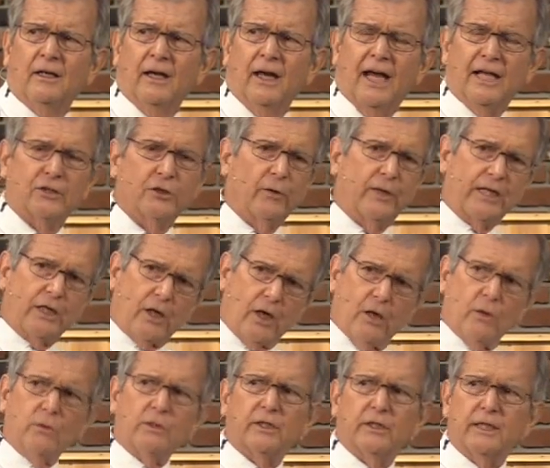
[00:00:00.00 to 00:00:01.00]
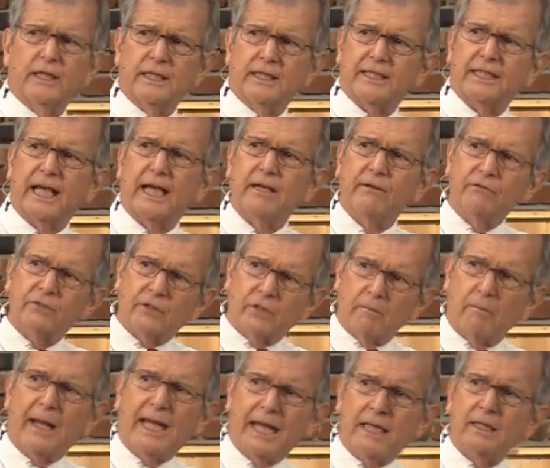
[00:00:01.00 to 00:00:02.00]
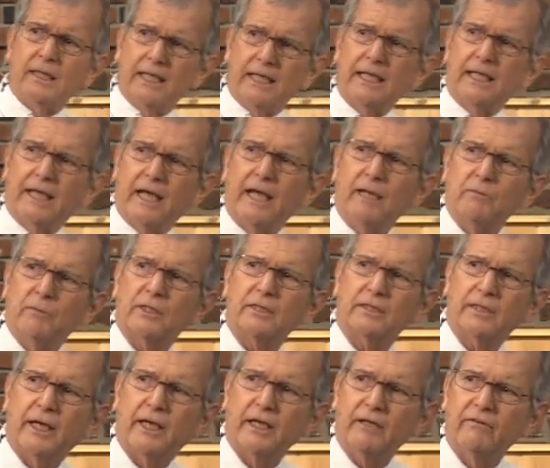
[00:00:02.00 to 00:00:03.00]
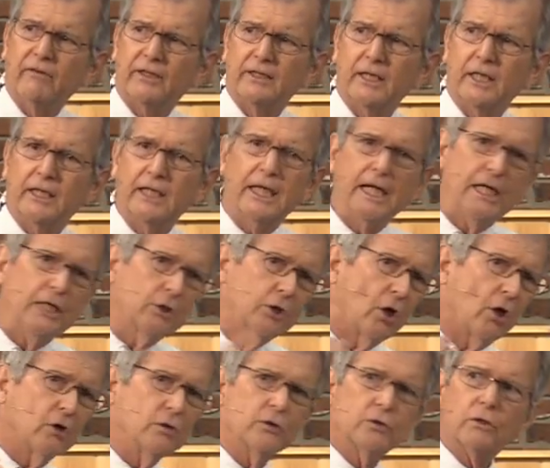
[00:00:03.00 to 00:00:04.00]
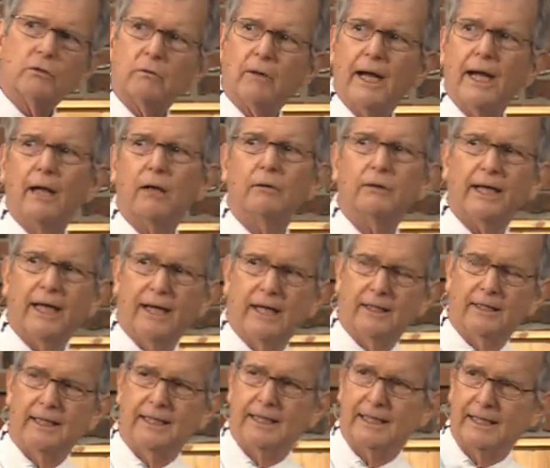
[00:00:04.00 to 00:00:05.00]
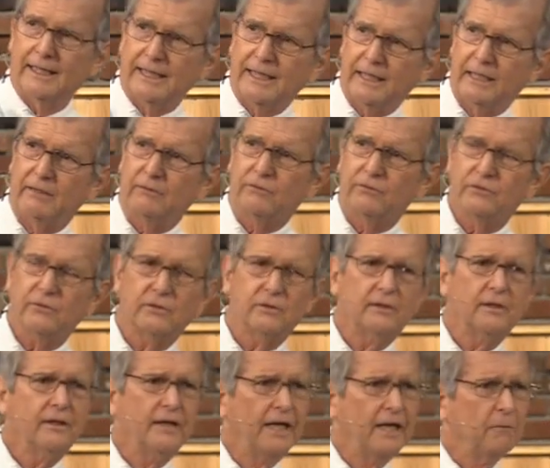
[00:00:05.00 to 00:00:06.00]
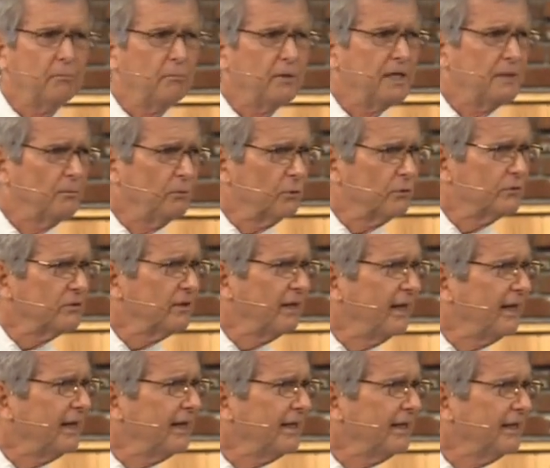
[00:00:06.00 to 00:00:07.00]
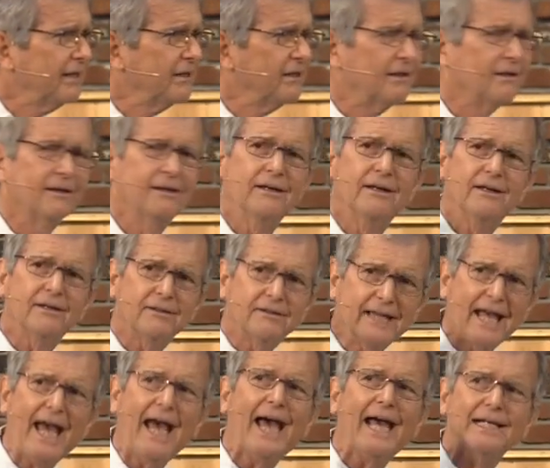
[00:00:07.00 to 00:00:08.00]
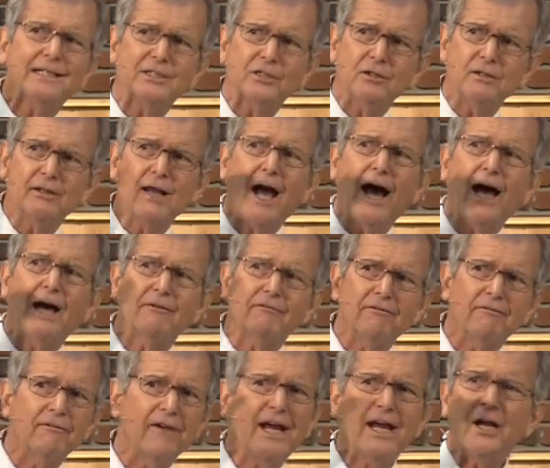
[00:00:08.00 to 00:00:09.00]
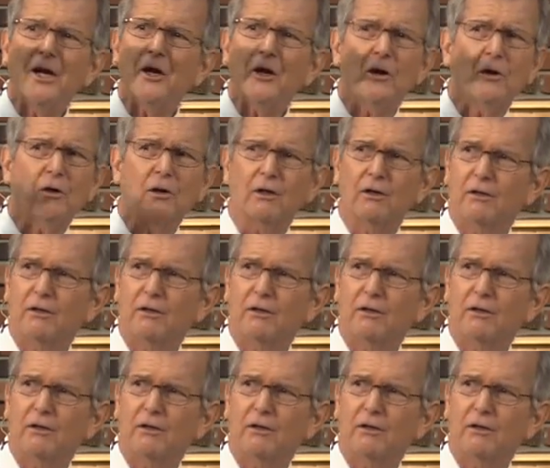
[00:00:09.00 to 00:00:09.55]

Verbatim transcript: And so he goes and he saves the man that he came to save, and then he turns around and he leaves. And people say, That's not fair.